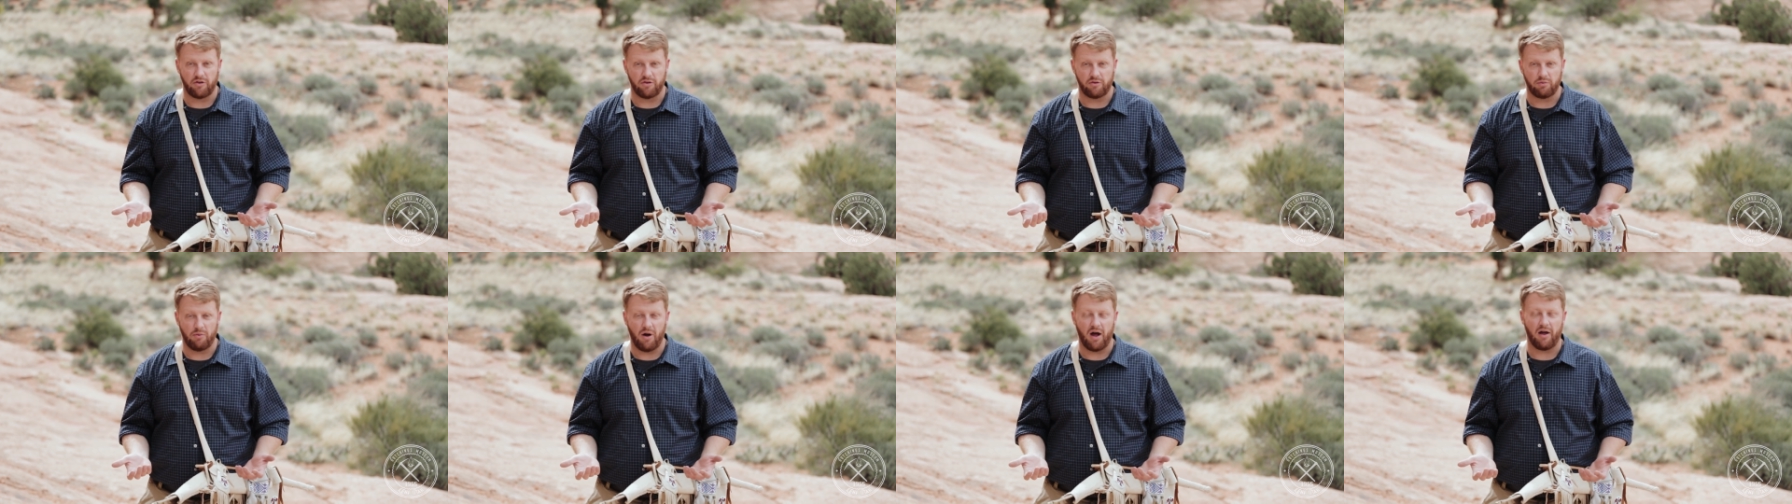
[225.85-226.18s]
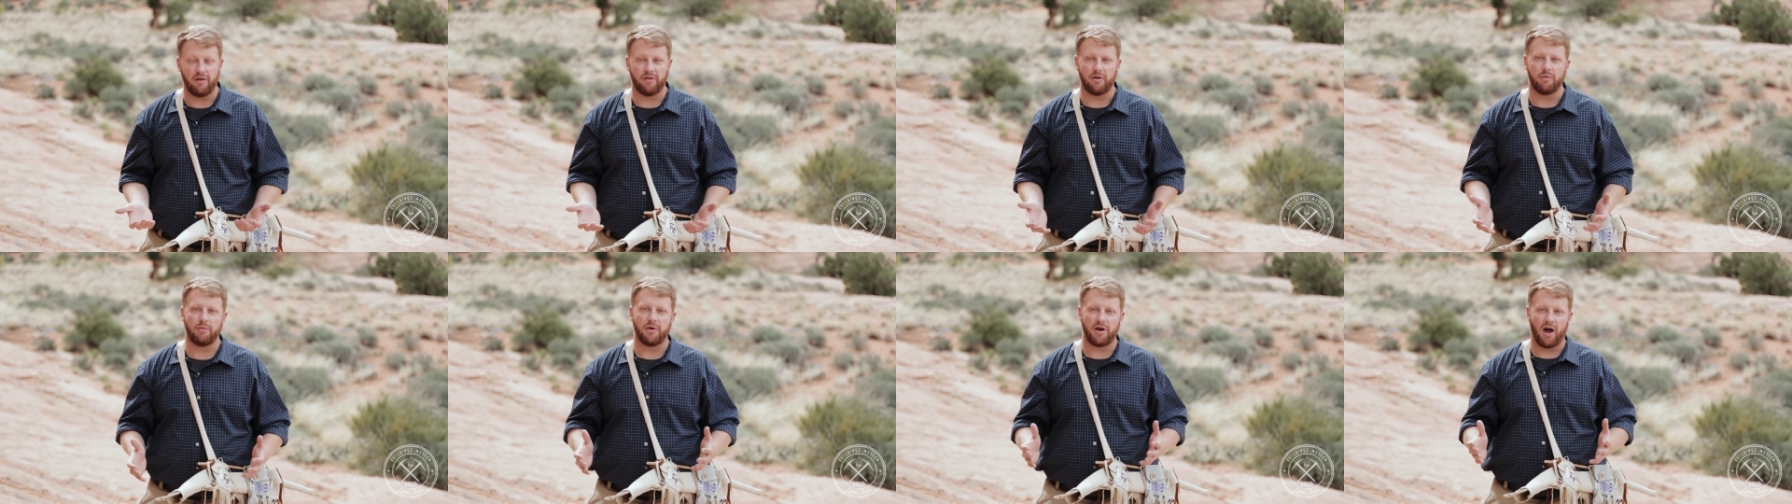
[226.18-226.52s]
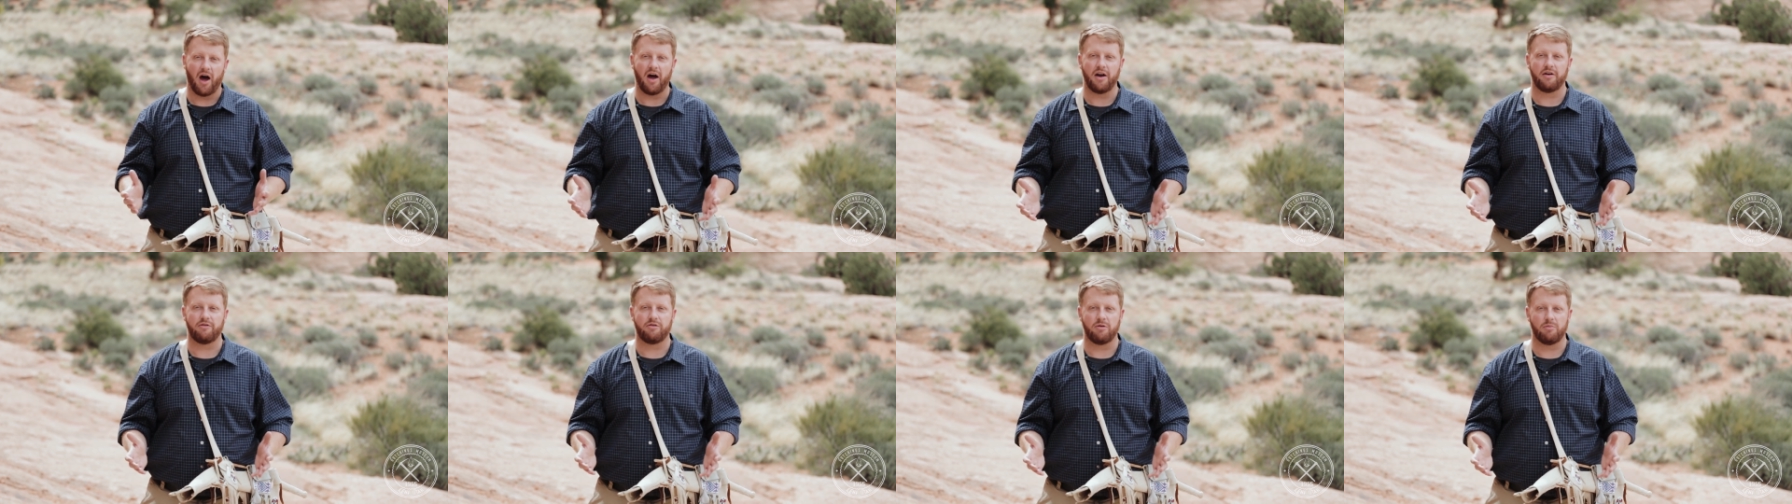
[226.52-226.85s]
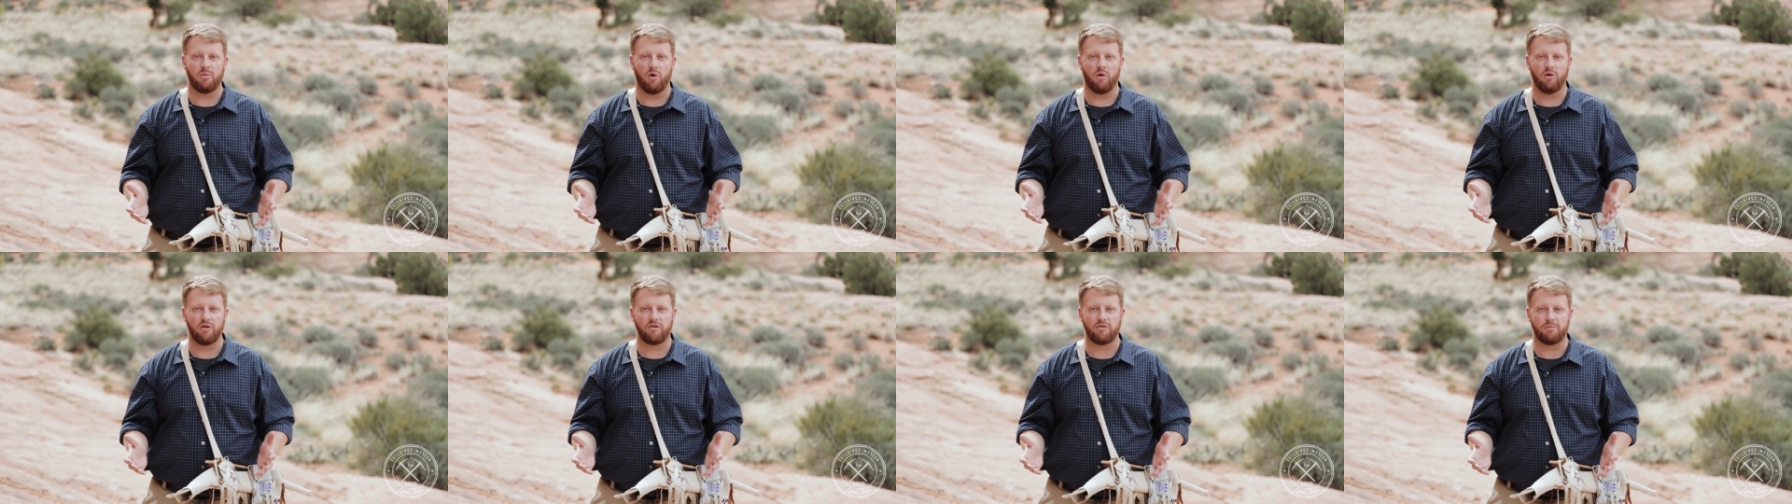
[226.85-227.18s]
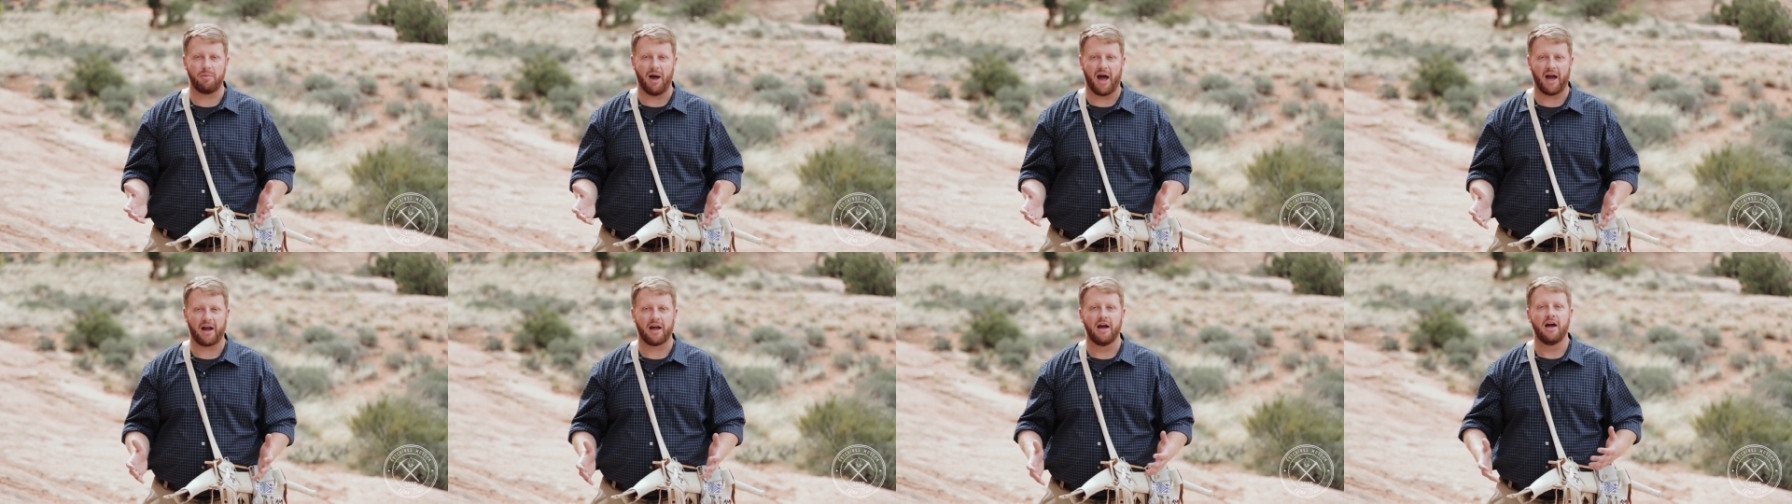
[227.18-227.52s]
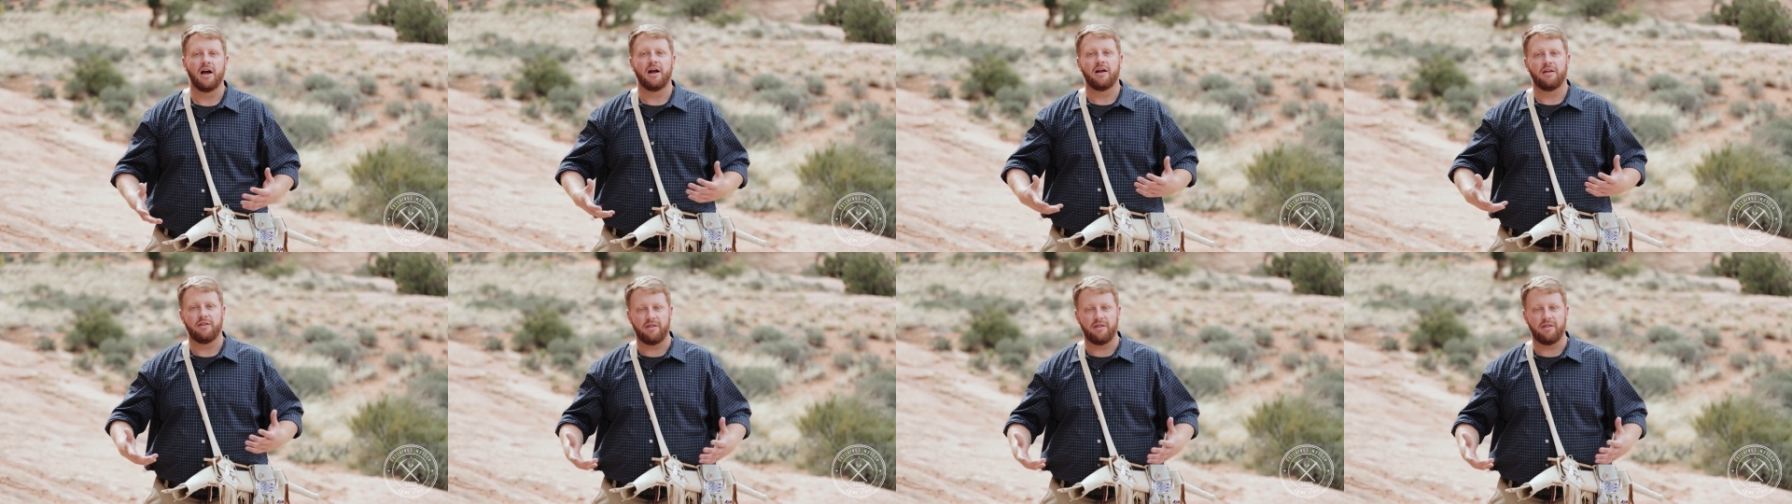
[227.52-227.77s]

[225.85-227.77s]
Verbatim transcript: as well that would hunt from horseback.